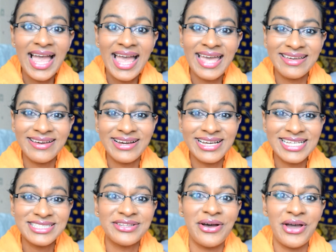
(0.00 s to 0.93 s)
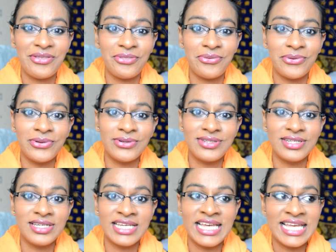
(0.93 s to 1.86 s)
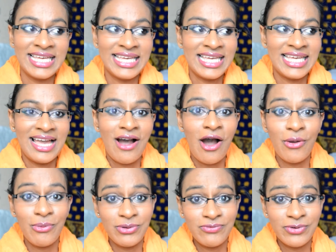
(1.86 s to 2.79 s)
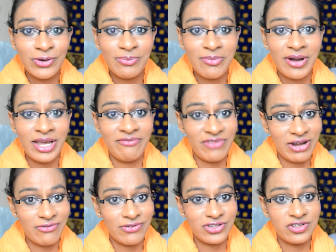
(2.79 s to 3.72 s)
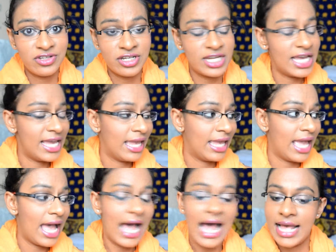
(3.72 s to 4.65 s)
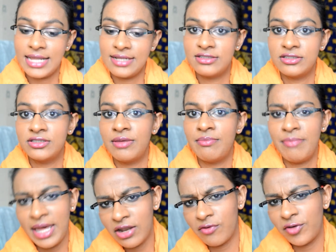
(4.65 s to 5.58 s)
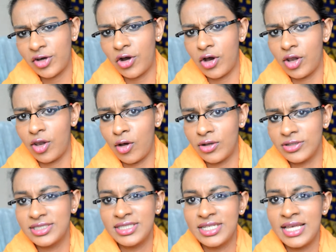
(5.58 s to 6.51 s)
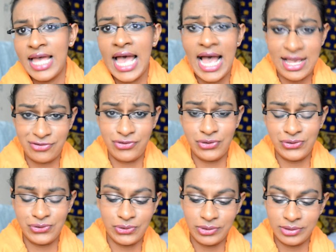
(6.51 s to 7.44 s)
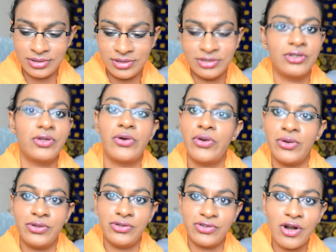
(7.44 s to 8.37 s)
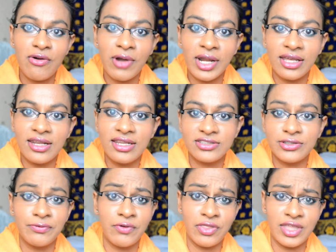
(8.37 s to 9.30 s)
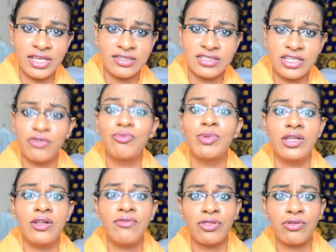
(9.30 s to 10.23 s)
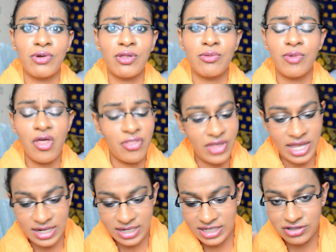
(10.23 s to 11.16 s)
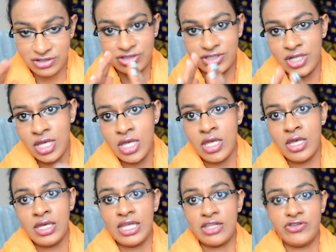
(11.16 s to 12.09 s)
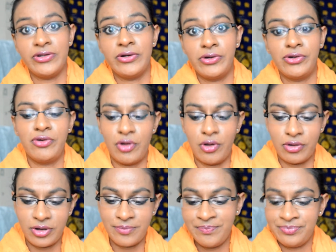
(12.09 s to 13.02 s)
Hey guys, I thought I would film my favourites today, and man, I've got a lot as usual. You know, you start writing a list of your things that you've been loving throughout the month and it just gets longer and longer.